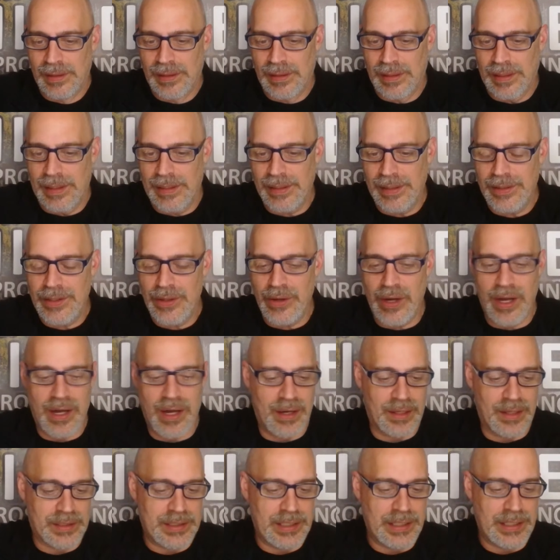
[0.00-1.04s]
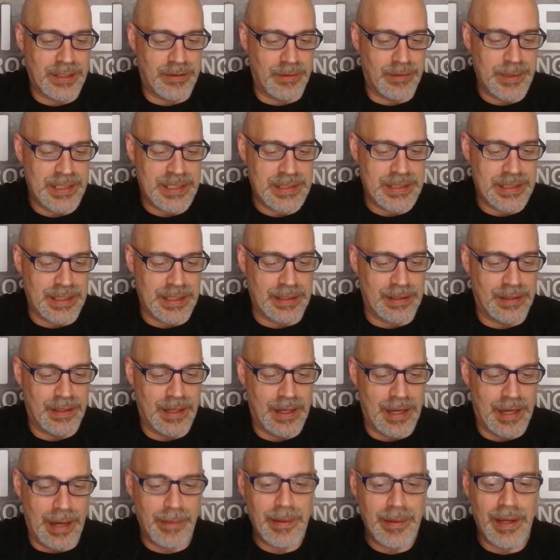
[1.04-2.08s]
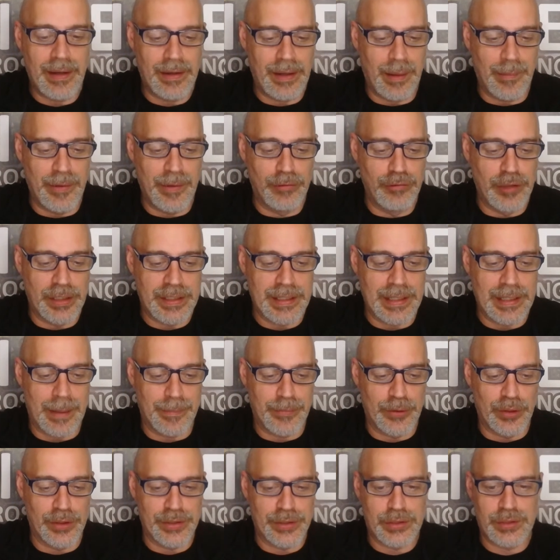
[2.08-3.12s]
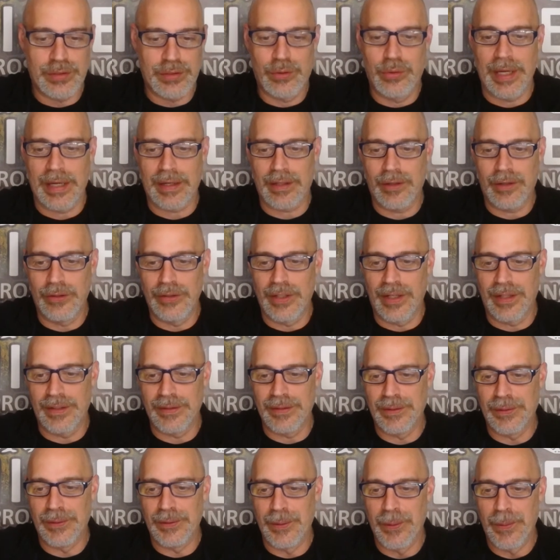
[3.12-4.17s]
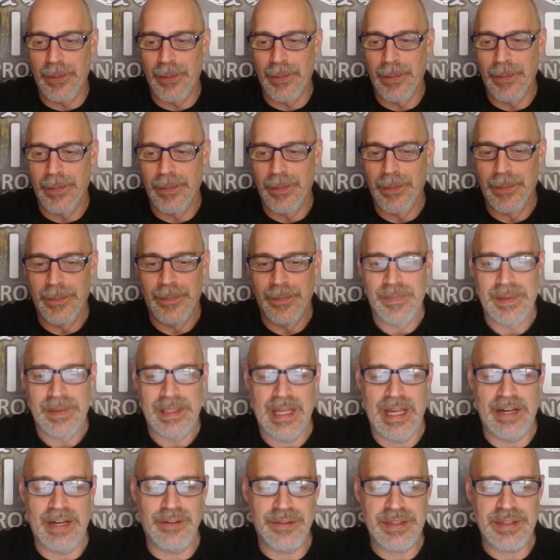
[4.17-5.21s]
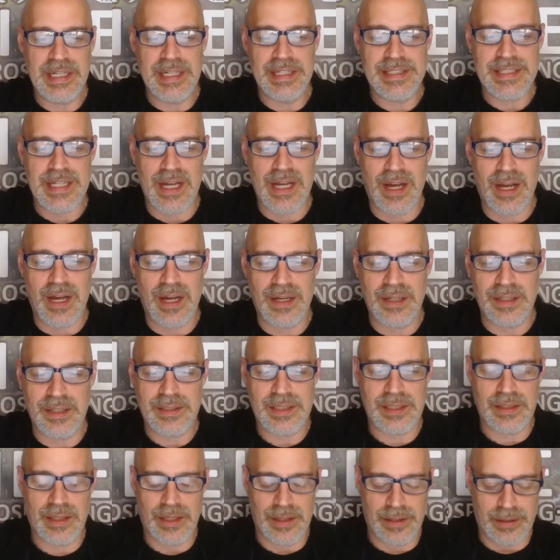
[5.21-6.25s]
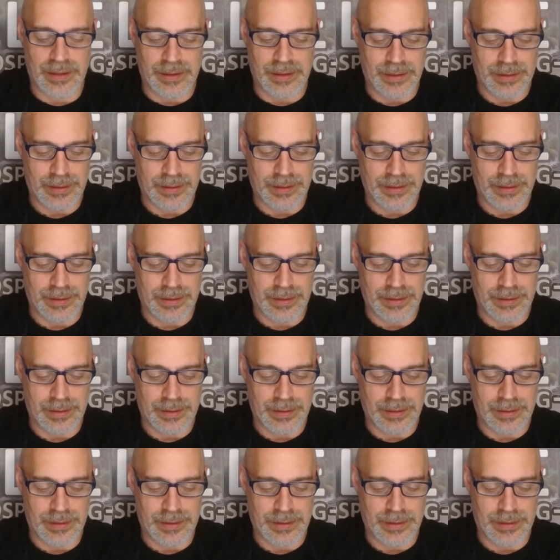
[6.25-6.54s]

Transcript: I don't know Onks here. Let me see. I'm going to look it up real quick. Hold on. I don't think it's Onks. Let